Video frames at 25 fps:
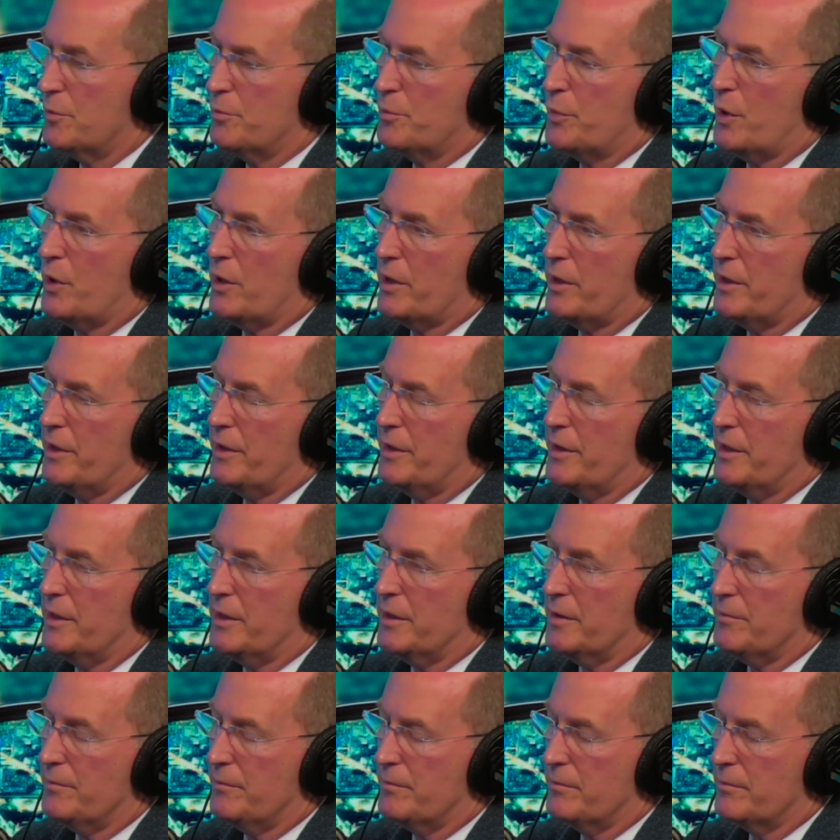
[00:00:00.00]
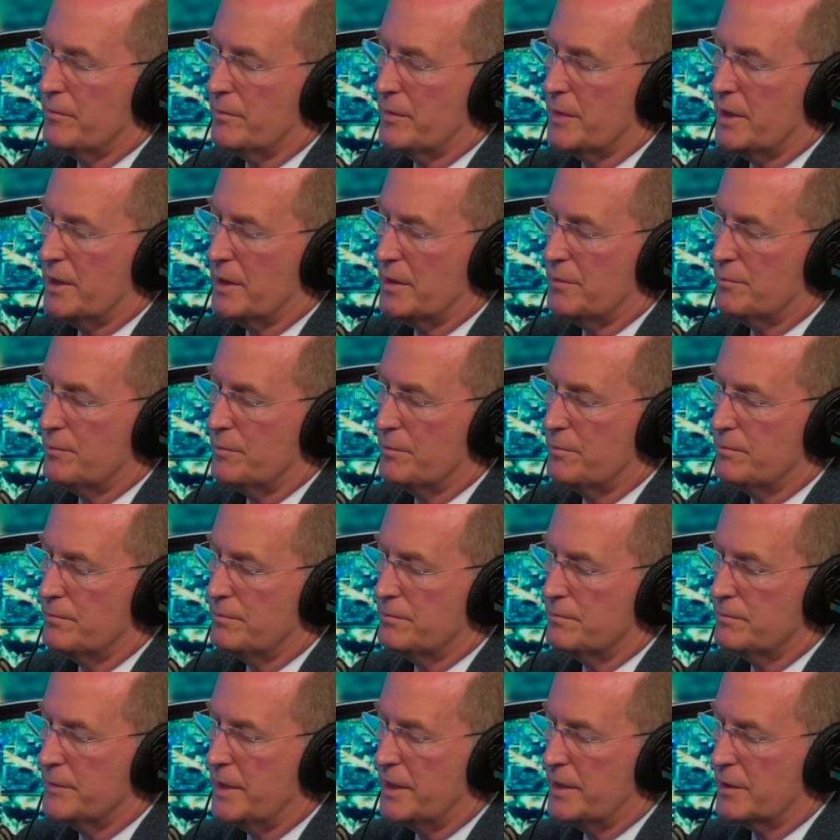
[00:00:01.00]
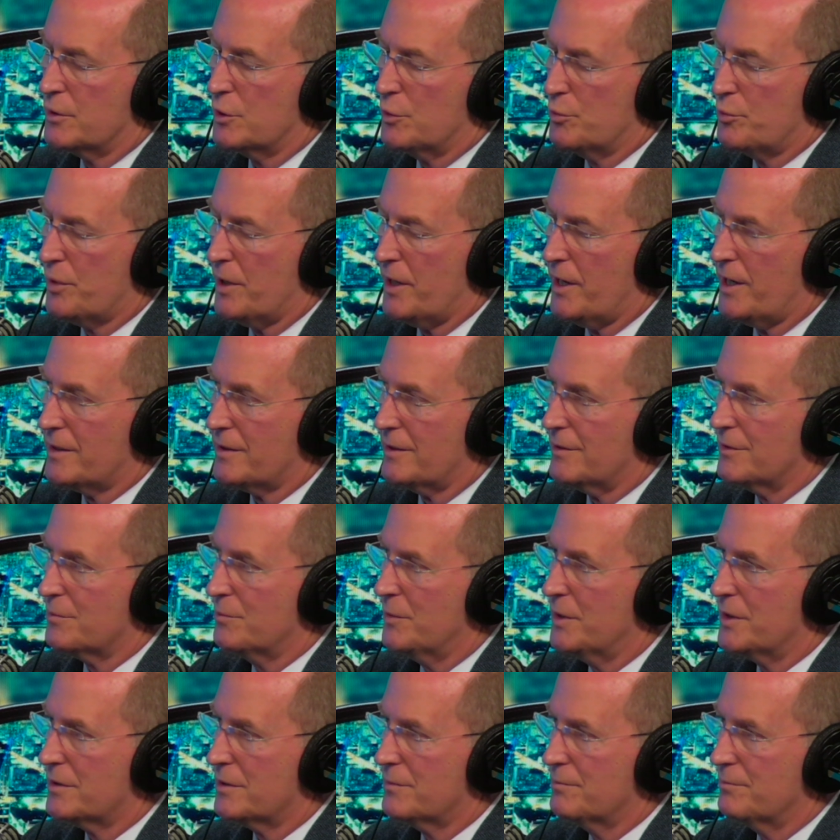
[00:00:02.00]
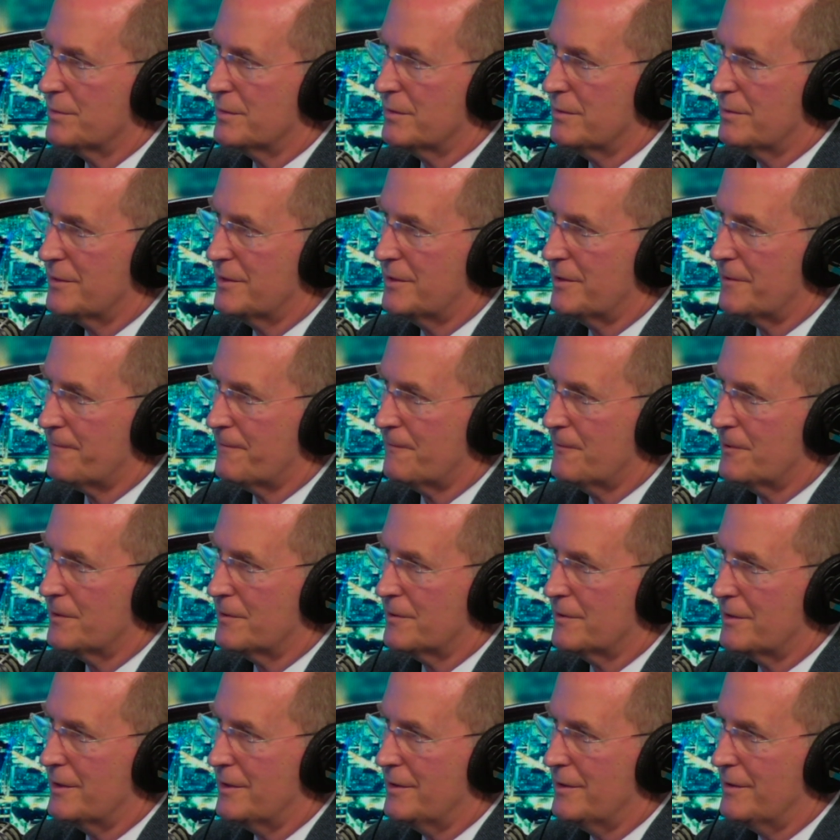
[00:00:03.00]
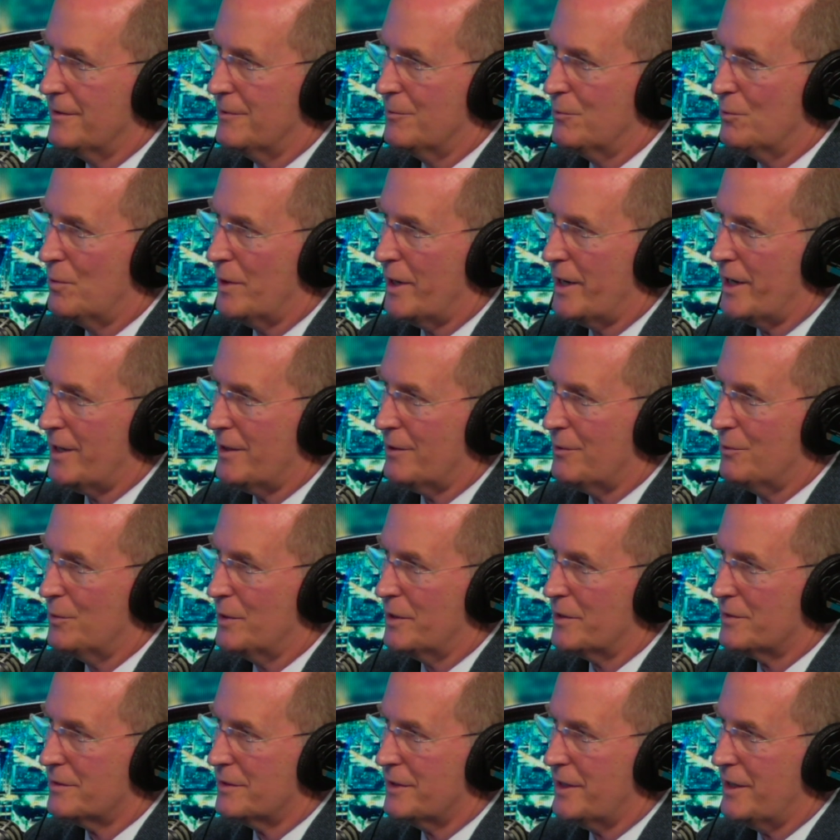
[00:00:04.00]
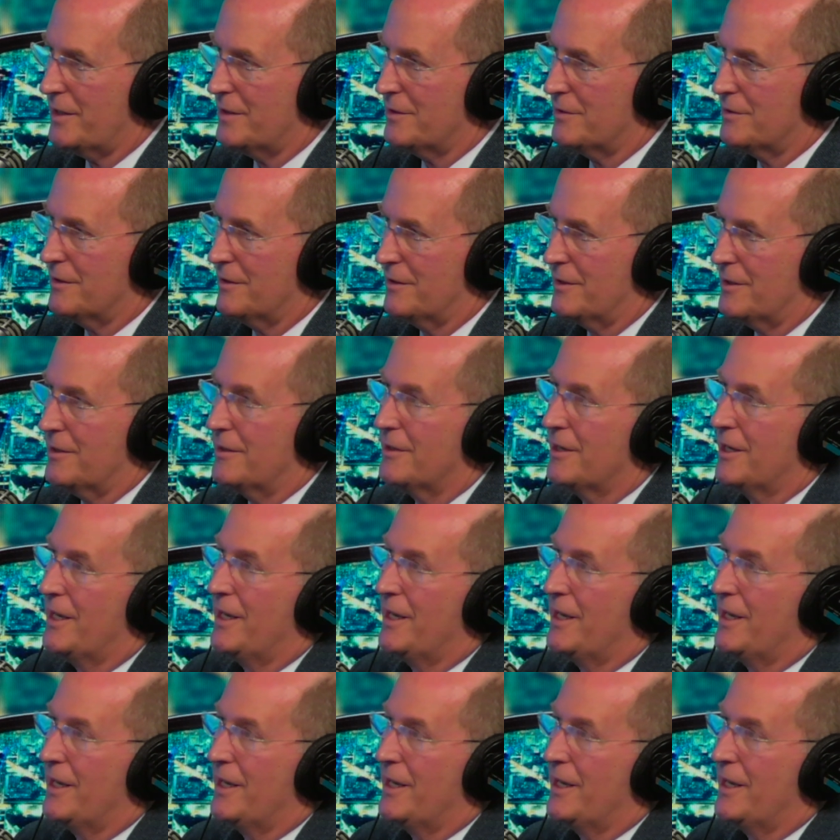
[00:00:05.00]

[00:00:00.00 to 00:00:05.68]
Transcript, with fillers: part of the um, medical practice, much different than the Wild West days of the,